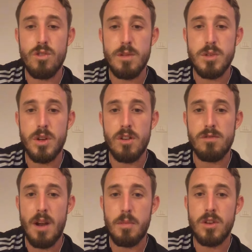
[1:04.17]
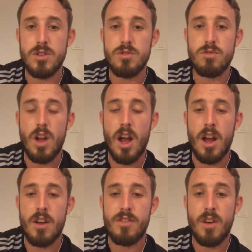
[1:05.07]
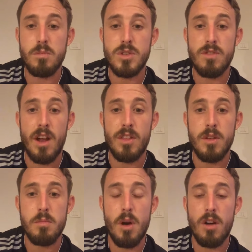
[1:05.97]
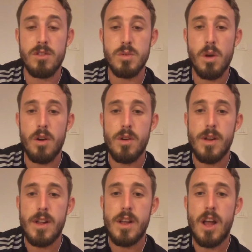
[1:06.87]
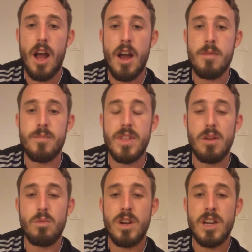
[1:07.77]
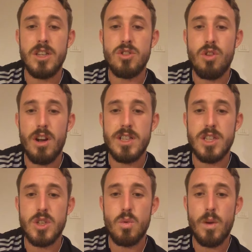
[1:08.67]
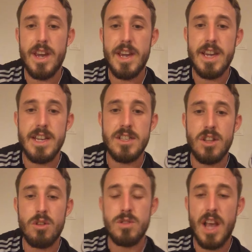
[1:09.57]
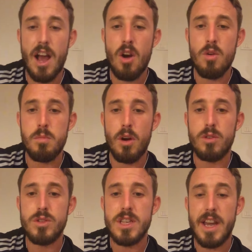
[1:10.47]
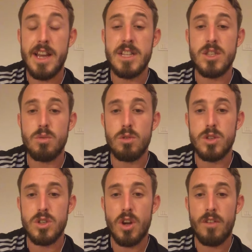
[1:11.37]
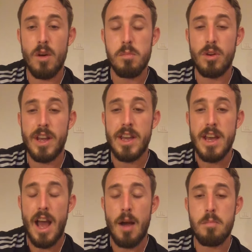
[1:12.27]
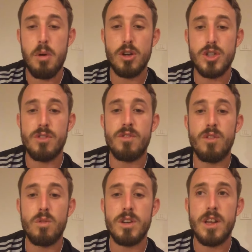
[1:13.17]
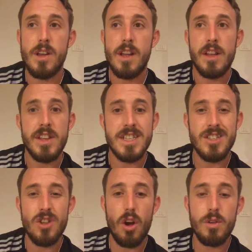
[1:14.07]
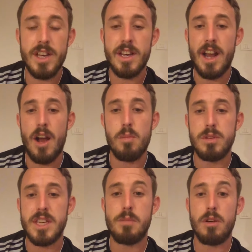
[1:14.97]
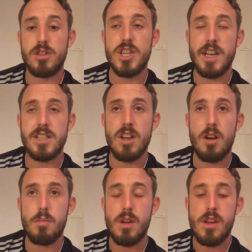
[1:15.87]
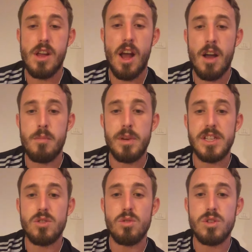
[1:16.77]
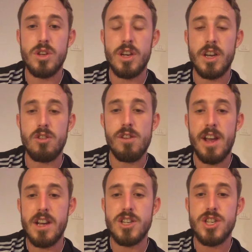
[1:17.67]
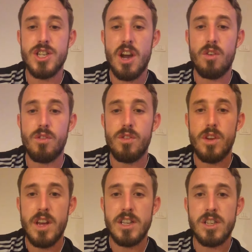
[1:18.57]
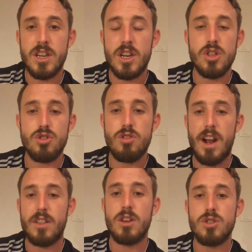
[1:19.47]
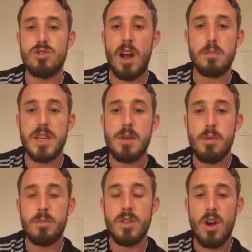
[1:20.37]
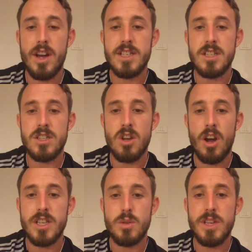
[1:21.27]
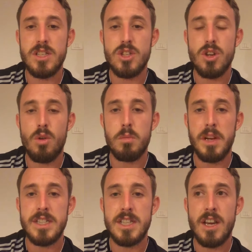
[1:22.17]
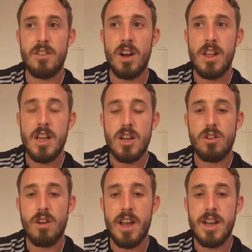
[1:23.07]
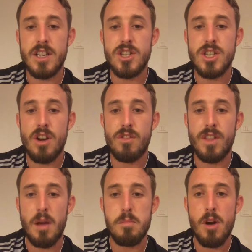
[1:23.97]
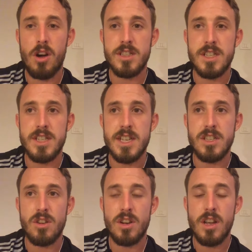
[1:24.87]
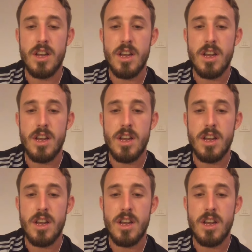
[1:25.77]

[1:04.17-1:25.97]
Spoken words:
grip, so we're going to wrap those thumbs around the bar as well. We're going to try and squeeze those elbows in towards the side of our body and push them forward. This is not only going to help us keep our chest up, but it's also going to create a shelf. It's going to contract those traps, keep them nice and tight, squeeze the shoulder blades together, creating a shelf for that bar to sit on,